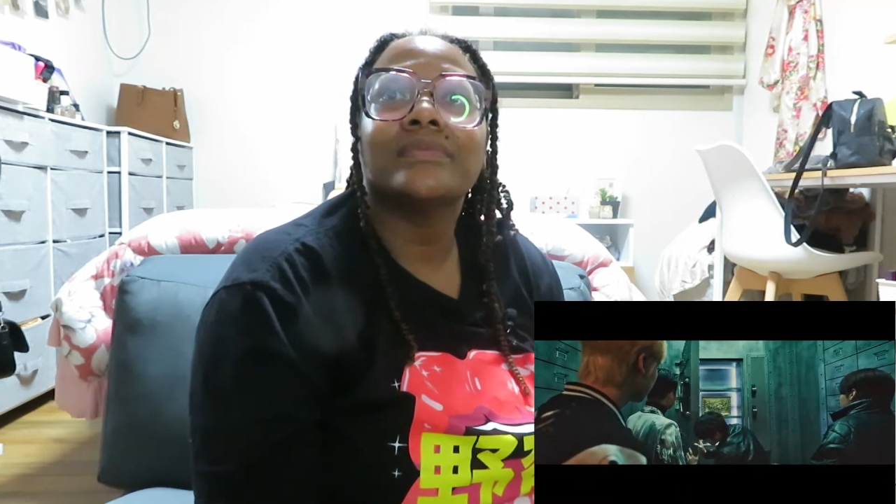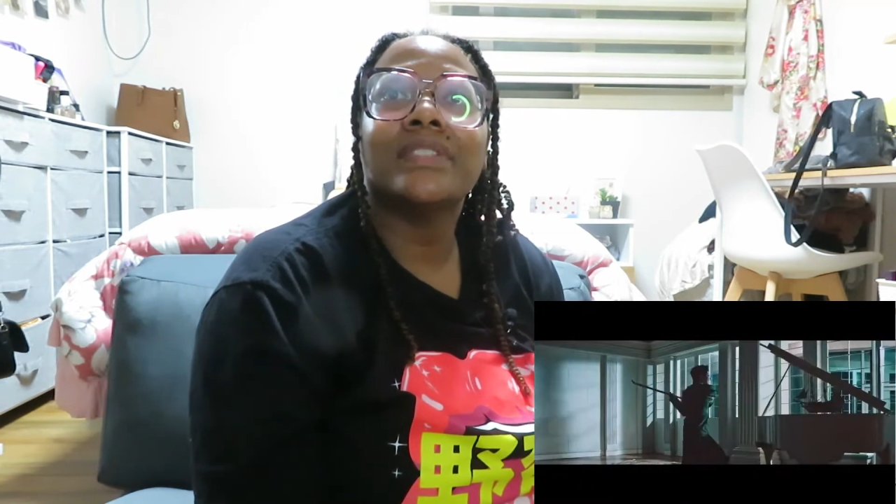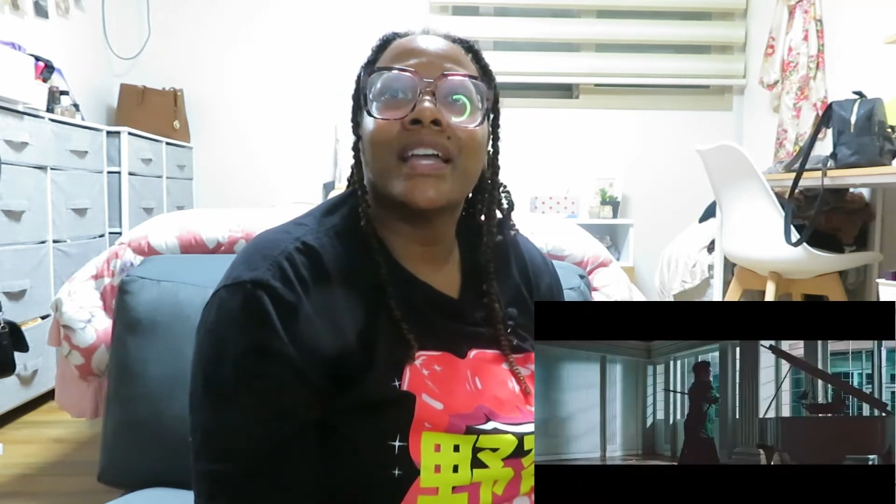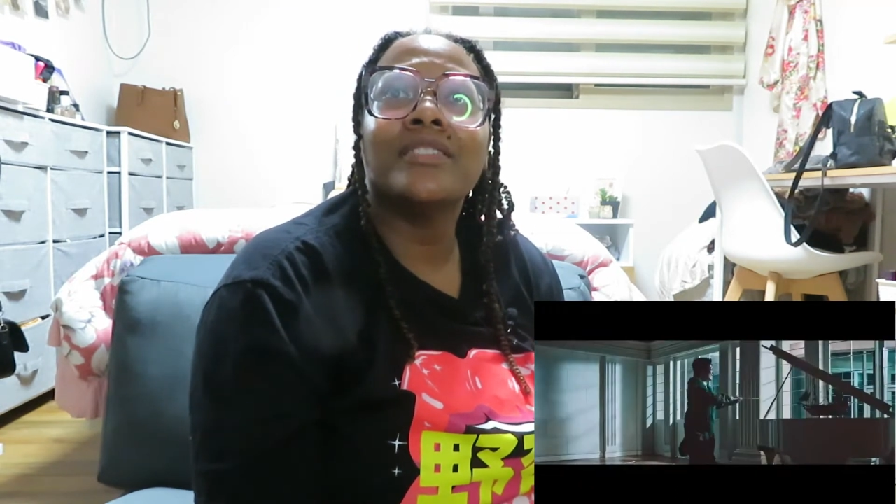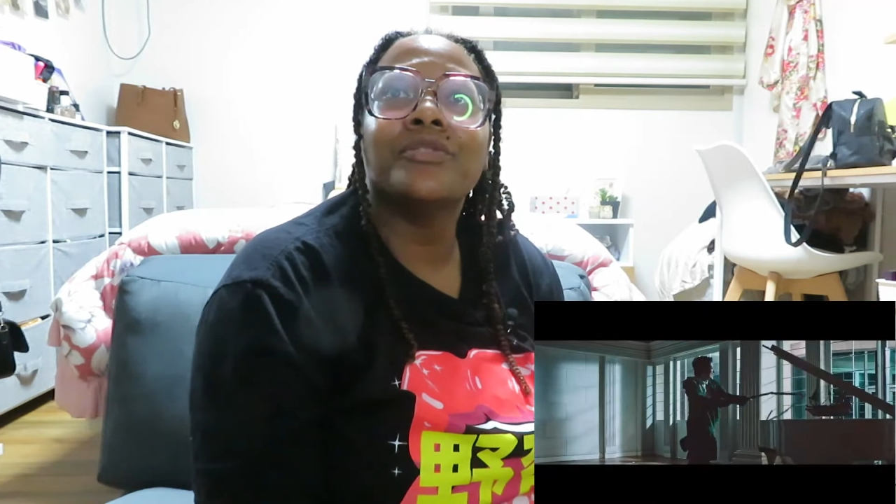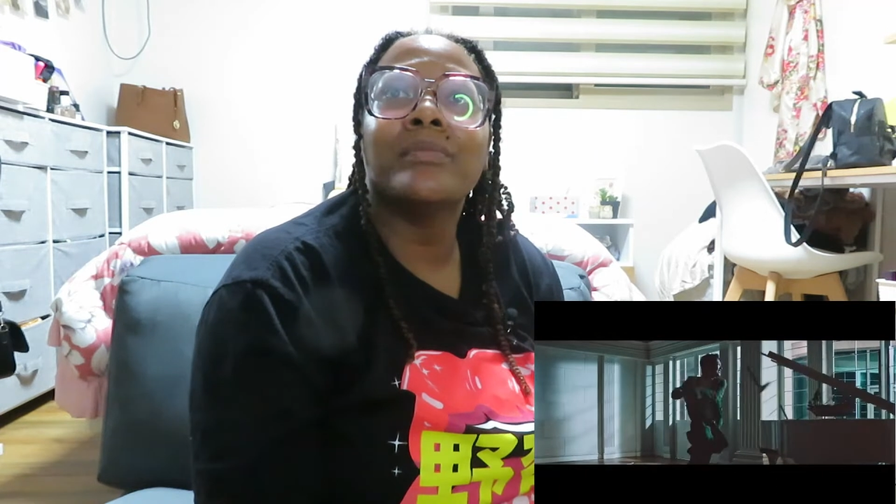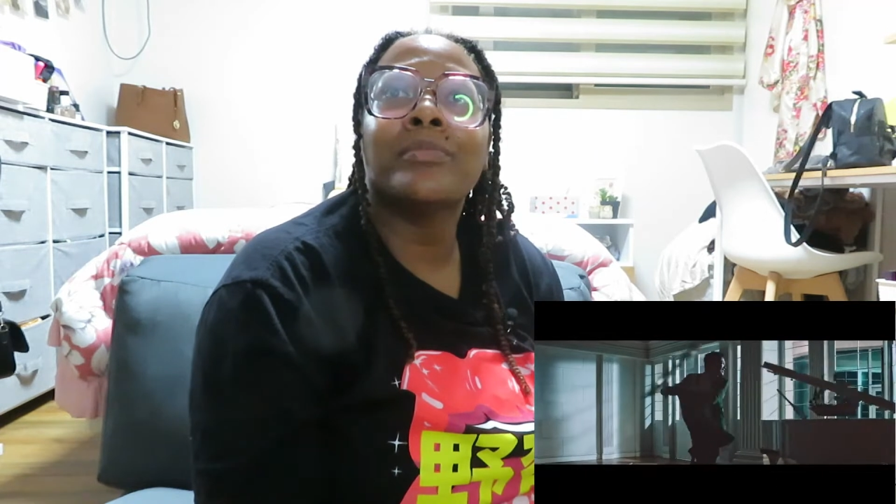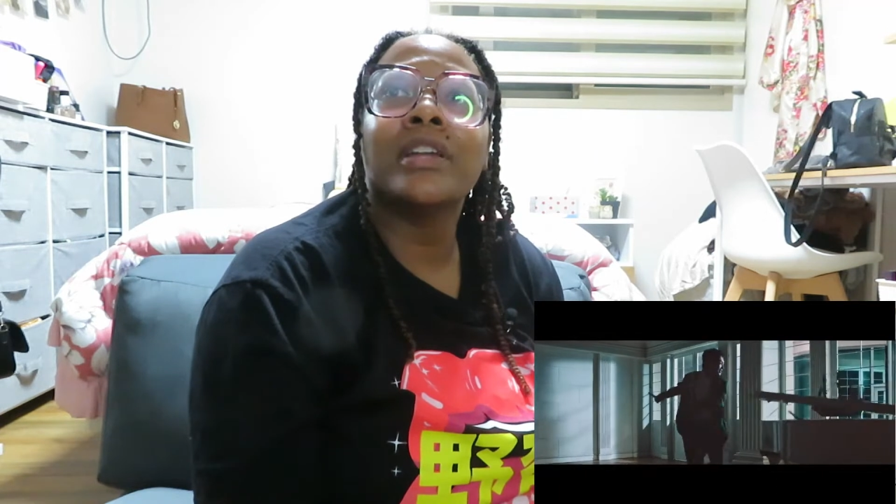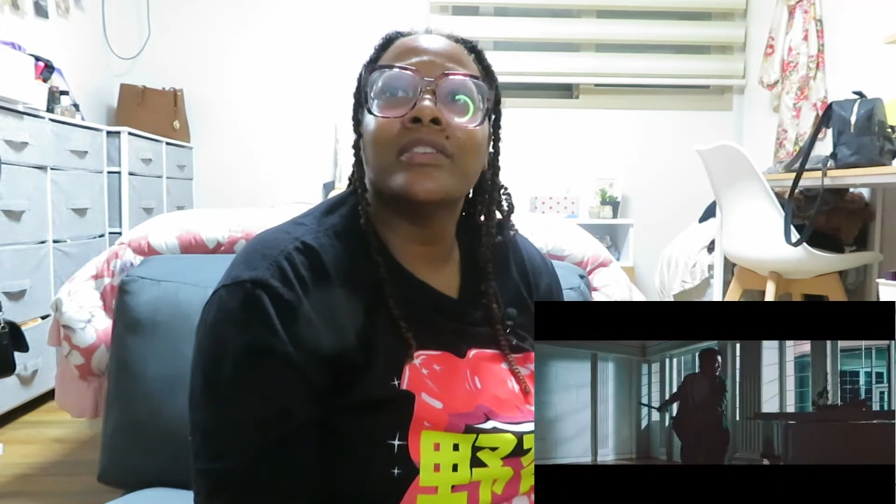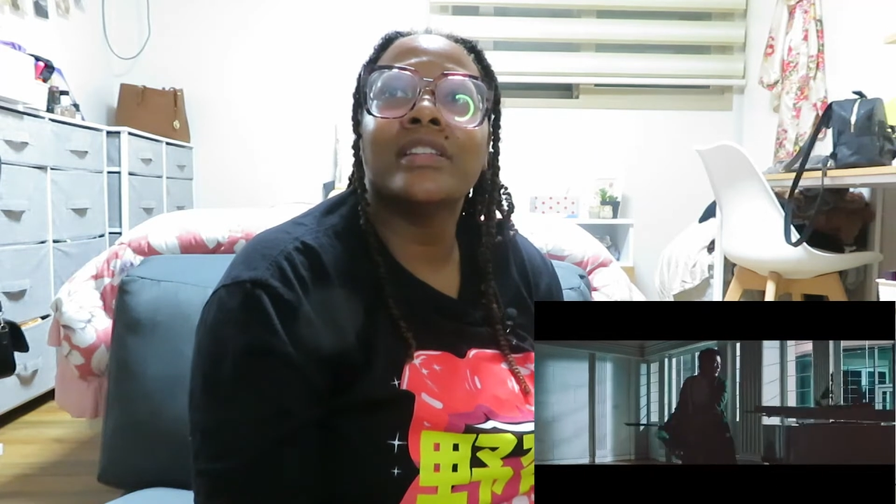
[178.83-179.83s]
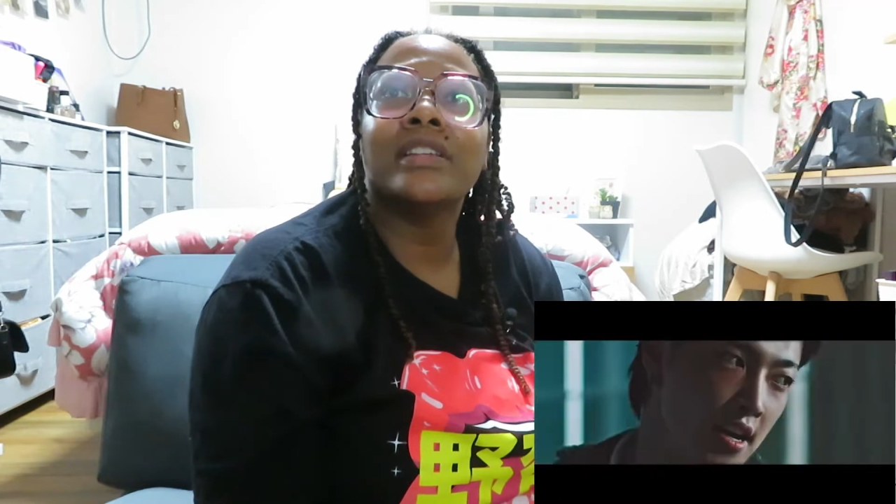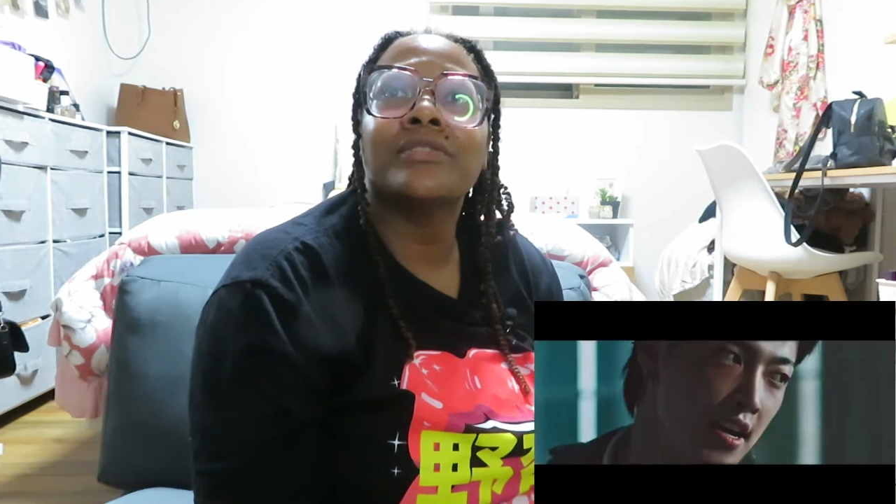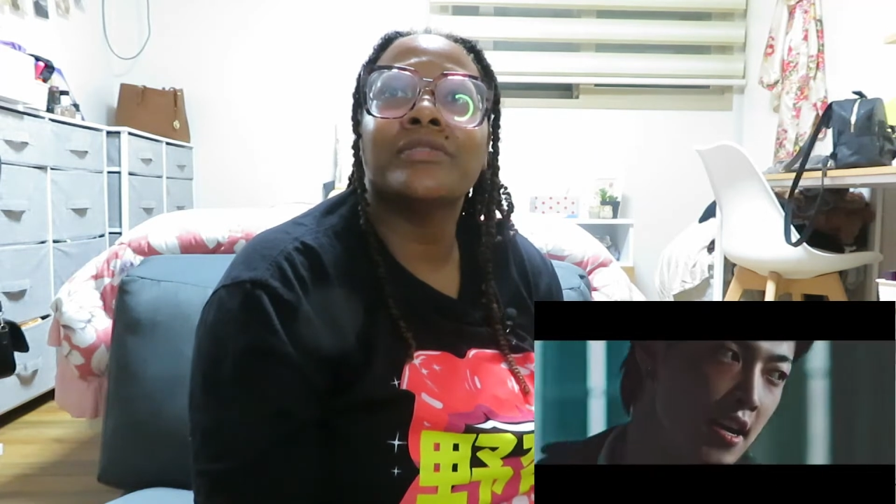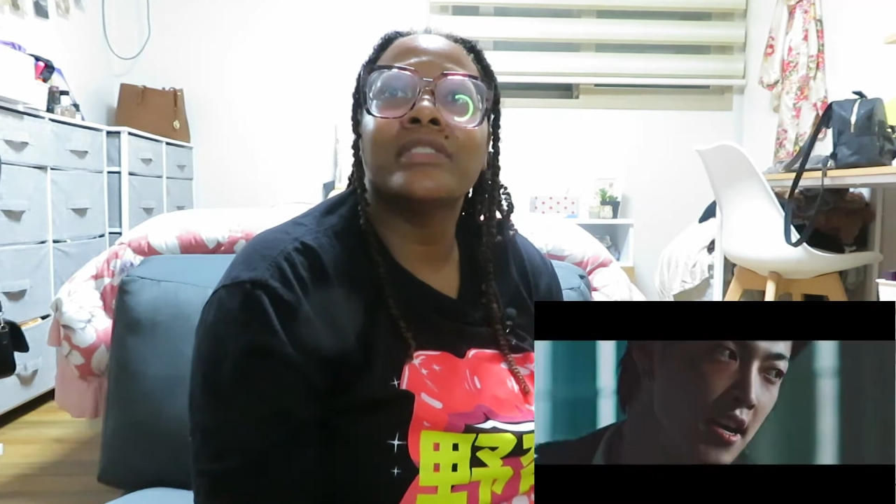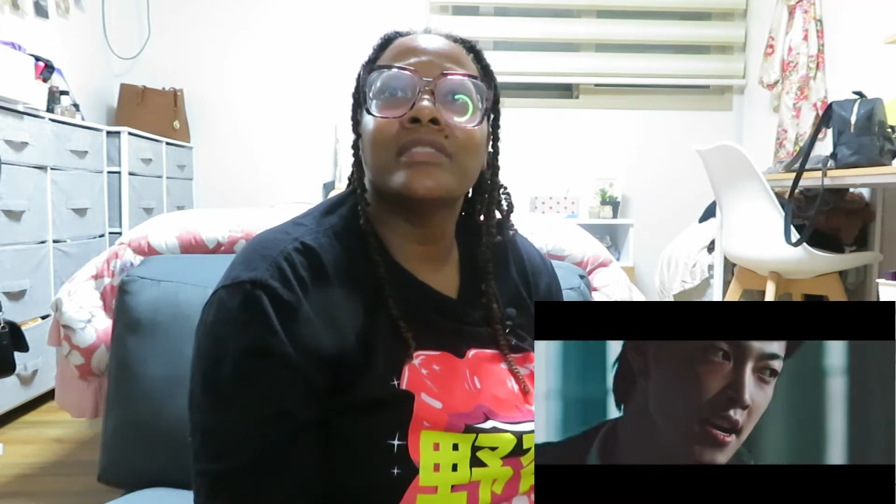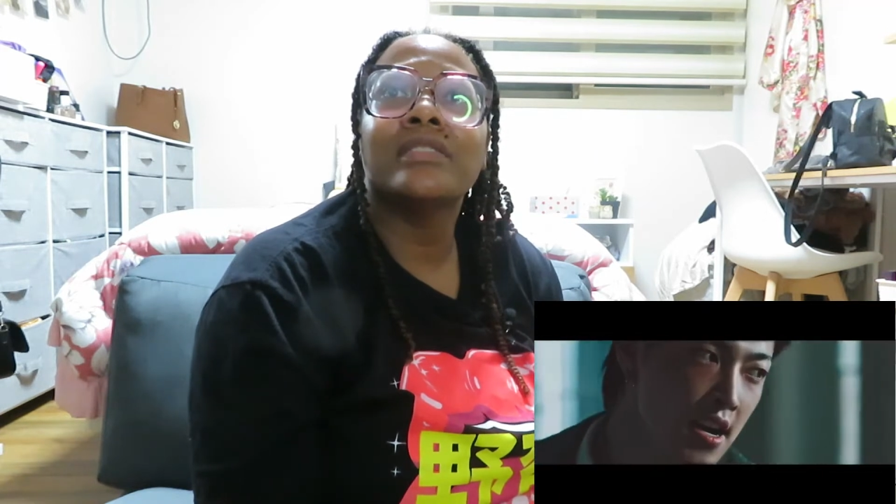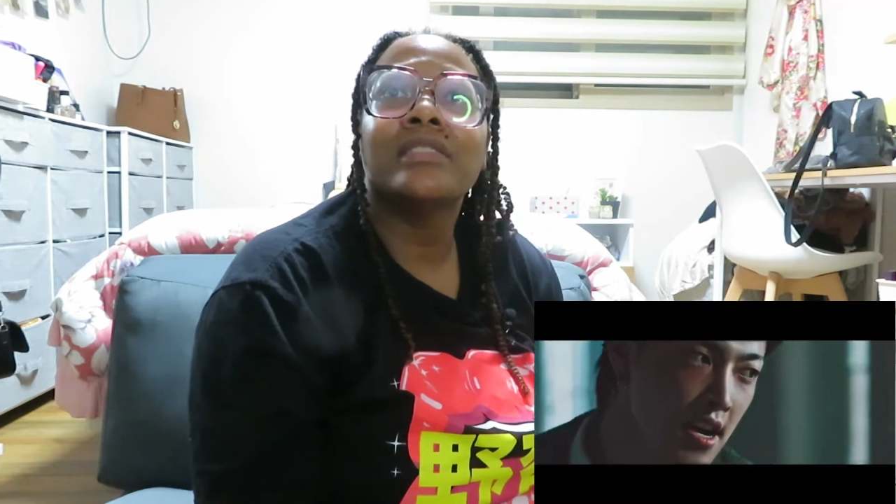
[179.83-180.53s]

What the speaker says: Y'all doing breaking and entering,